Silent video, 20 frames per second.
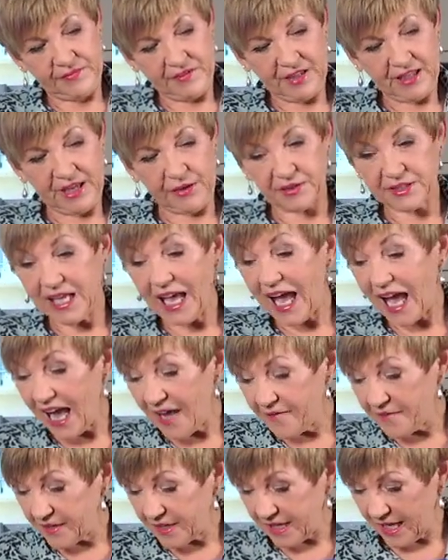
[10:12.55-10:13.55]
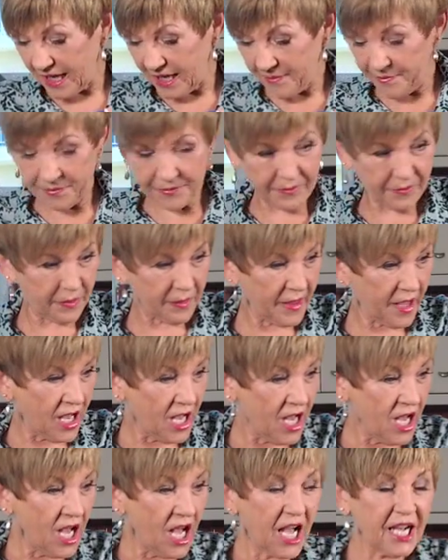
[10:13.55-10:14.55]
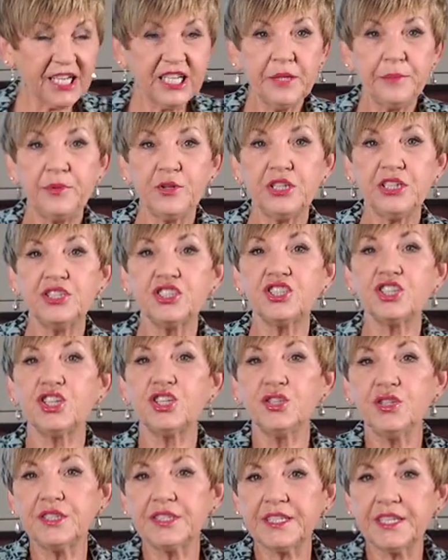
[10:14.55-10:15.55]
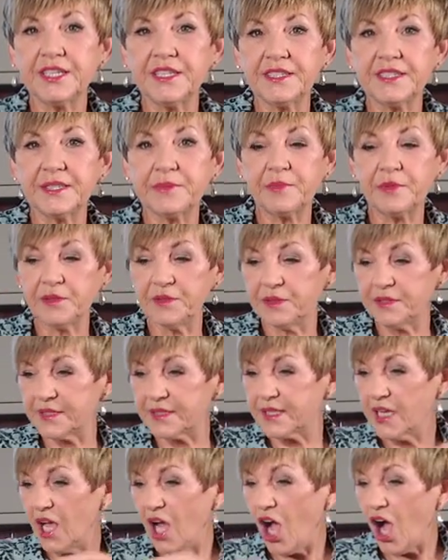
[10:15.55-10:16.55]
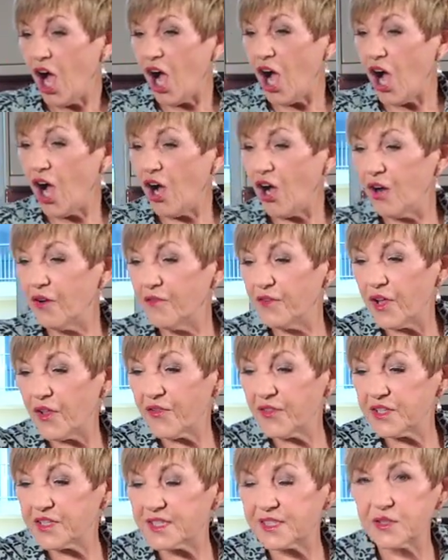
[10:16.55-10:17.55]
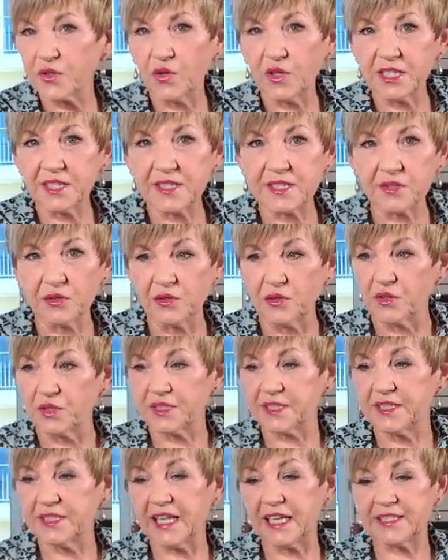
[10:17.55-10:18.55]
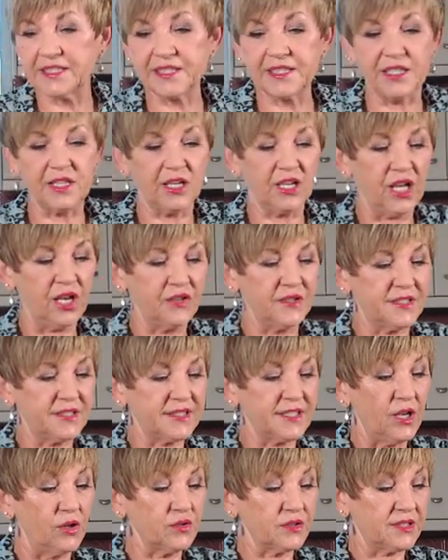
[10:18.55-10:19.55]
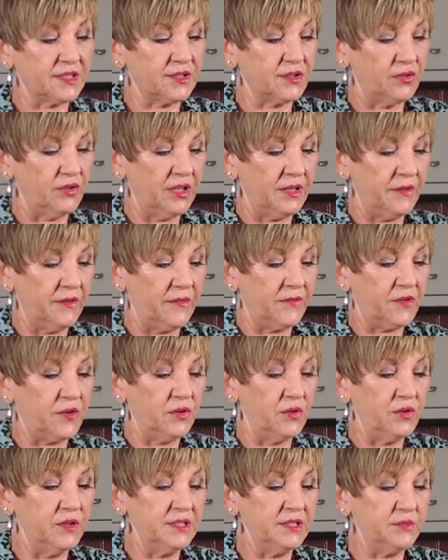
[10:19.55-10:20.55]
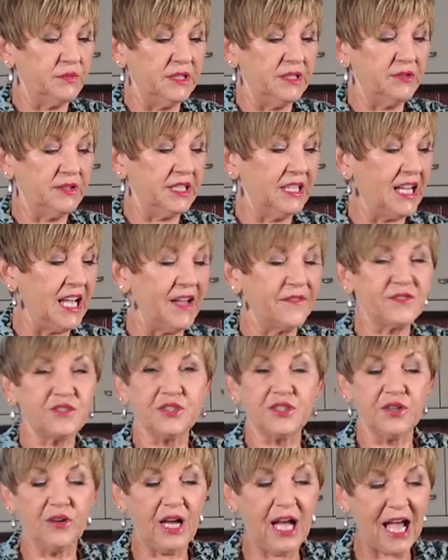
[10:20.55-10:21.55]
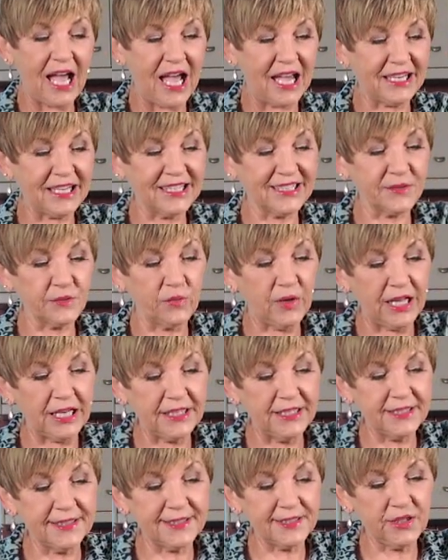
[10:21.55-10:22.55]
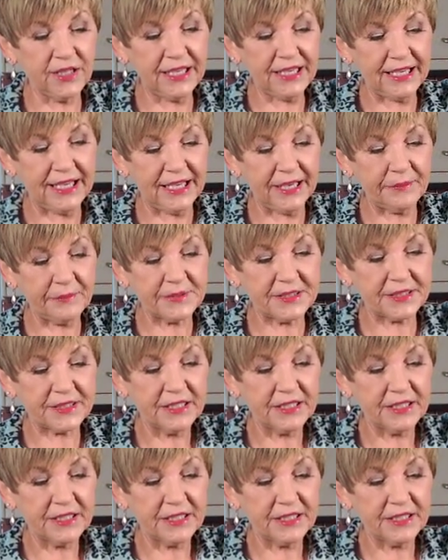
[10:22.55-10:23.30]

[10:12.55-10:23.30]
That was half a cup. I'm going to put in 2 teaspoons of the soy sauce, and that's the low salt soy, of course. We're looking after your heart as well as your hips.